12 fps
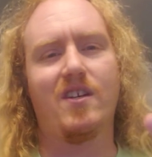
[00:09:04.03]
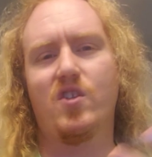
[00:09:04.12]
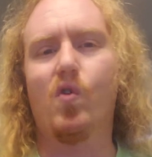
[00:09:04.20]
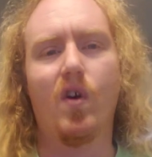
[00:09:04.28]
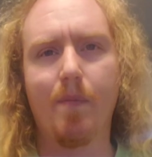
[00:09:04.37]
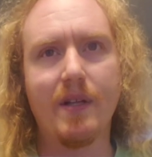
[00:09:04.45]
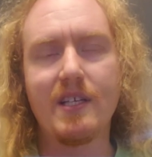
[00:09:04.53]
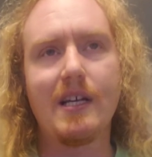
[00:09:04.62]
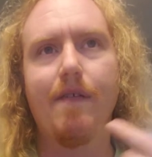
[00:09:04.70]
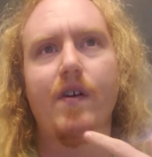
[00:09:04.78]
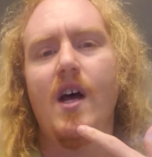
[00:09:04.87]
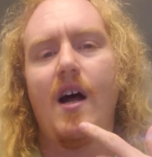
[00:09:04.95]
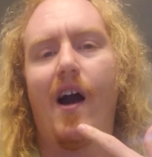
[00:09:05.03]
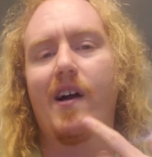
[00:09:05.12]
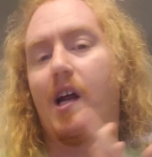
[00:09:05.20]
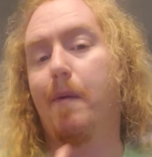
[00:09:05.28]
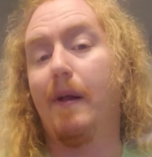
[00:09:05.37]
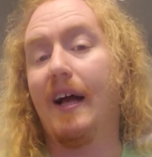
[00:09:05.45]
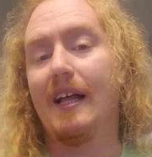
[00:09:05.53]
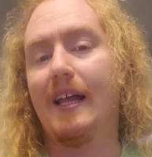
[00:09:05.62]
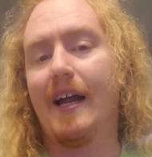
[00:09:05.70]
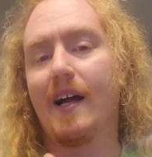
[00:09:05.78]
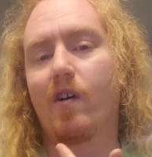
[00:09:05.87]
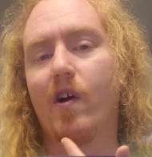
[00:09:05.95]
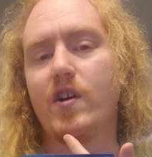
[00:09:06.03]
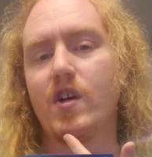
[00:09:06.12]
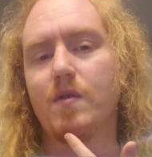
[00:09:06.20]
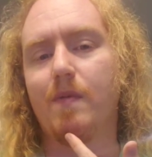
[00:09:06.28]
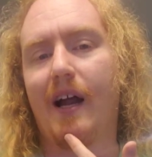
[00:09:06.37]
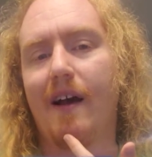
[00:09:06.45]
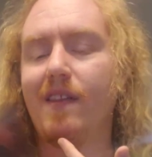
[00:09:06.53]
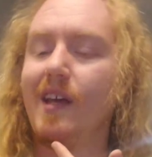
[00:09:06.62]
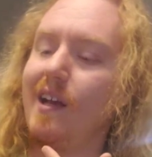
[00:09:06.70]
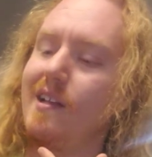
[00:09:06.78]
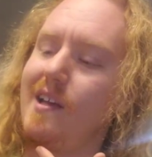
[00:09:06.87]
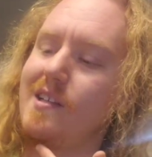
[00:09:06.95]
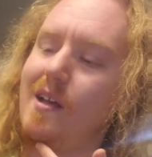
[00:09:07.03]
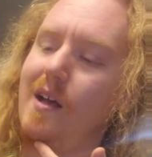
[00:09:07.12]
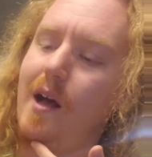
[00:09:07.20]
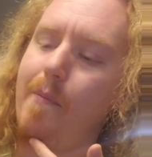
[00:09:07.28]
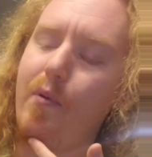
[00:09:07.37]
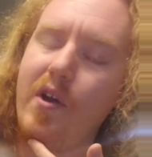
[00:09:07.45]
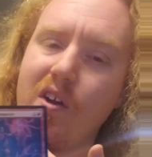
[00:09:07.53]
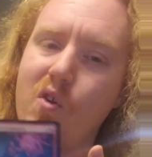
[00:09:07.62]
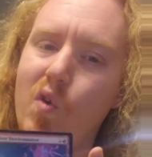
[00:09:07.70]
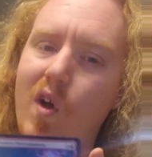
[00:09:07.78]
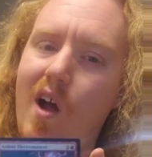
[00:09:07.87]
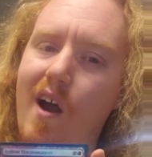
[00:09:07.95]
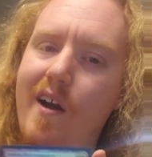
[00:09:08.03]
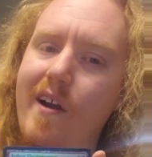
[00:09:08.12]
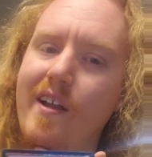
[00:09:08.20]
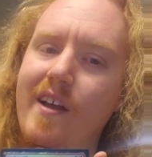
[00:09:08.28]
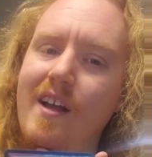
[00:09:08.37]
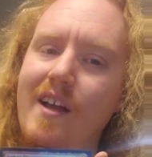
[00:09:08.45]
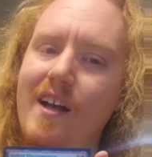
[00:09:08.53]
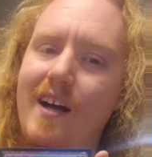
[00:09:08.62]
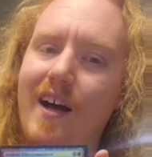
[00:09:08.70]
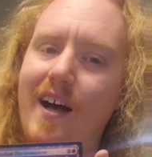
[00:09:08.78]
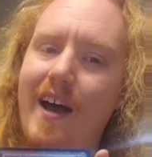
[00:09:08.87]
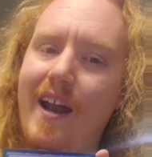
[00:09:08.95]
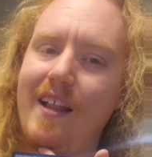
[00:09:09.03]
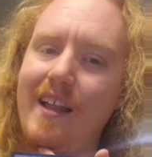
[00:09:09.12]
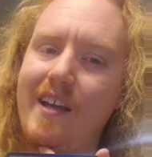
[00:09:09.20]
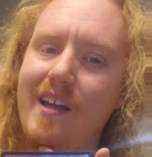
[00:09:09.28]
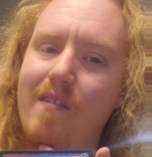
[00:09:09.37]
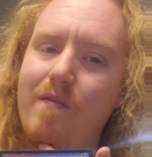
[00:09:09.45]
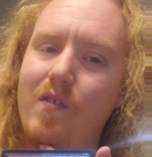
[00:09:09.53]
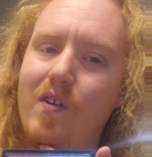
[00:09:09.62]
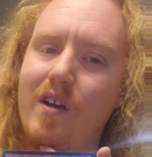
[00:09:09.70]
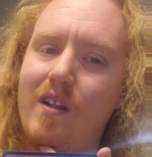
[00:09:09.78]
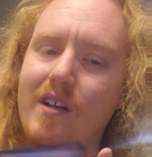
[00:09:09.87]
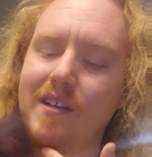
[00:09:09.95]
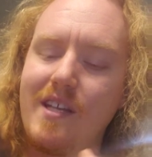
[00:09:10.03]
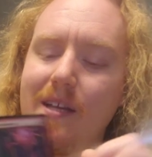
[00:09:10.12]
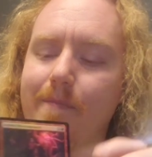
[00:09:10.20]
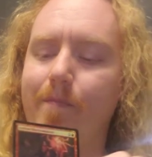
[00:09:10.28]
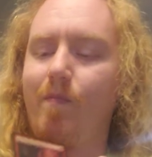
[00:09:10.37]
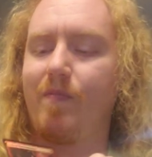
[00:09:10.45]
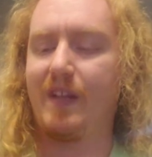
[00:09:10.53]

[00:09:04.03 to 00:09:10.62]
Storm and stuff aren't going to play a lot of creatures, but I think it is a pretty cool card, and I like it in foil. Look neat.